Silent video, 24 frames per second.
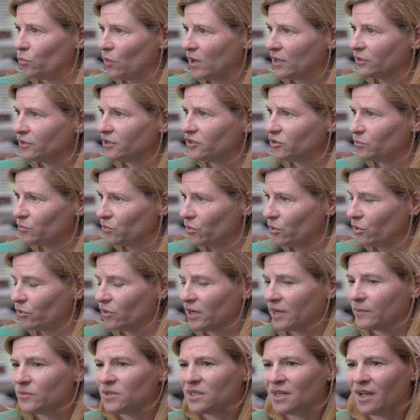wellness
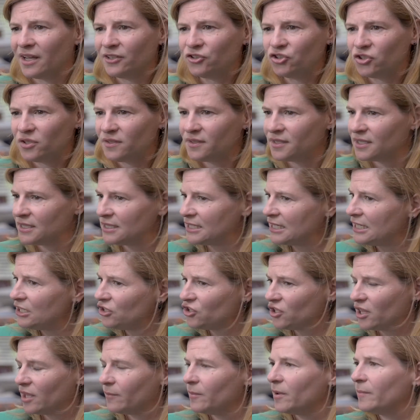programs, not just to
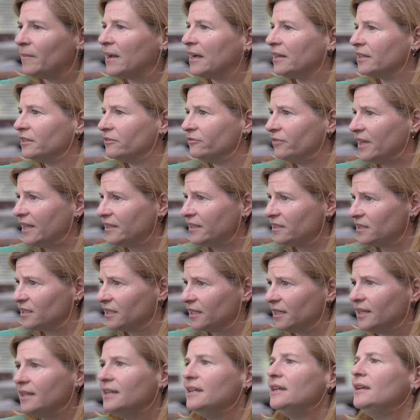teach them about investing,
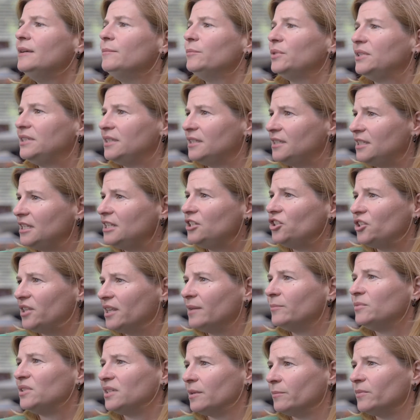but to teach them
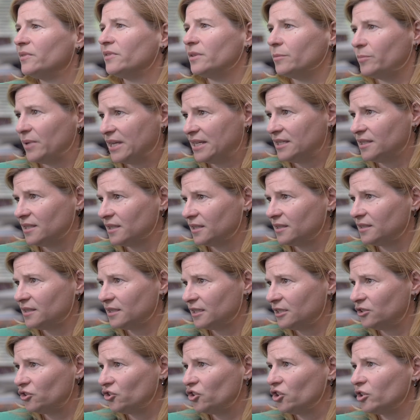some of the basics
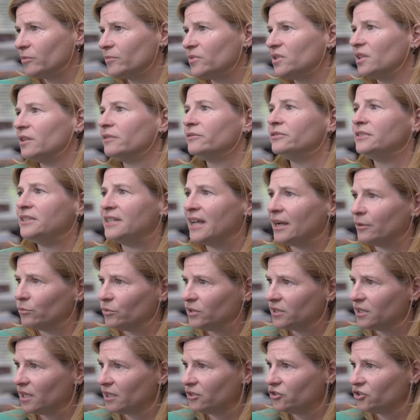in terms of debt
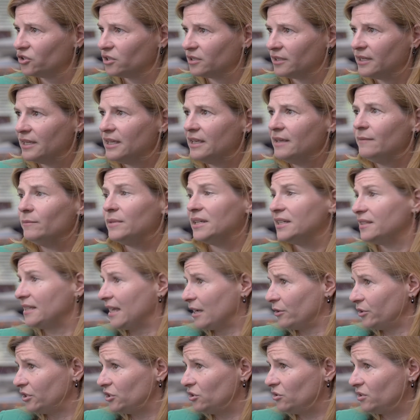reduction. Because how
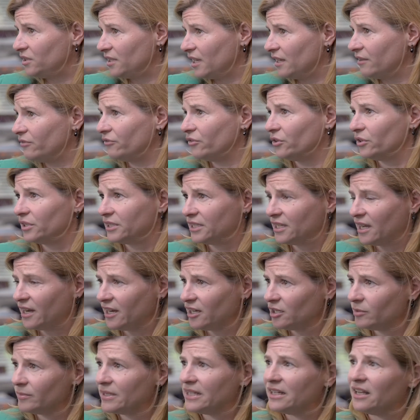can you save for
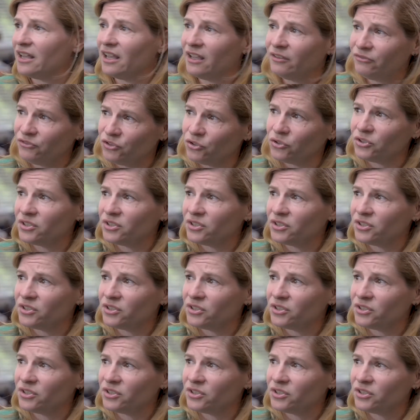retirement if you're